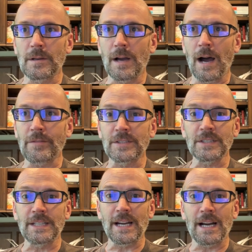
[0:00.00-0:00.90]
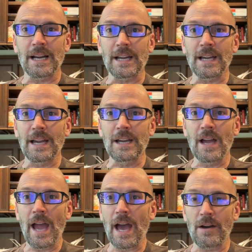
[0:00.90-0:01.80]
obviously, I
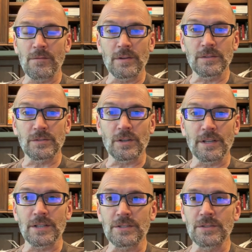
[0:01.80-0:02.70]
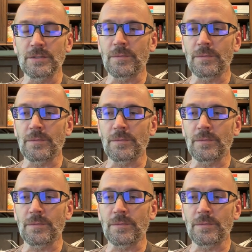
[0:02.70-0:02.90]
have certain issues.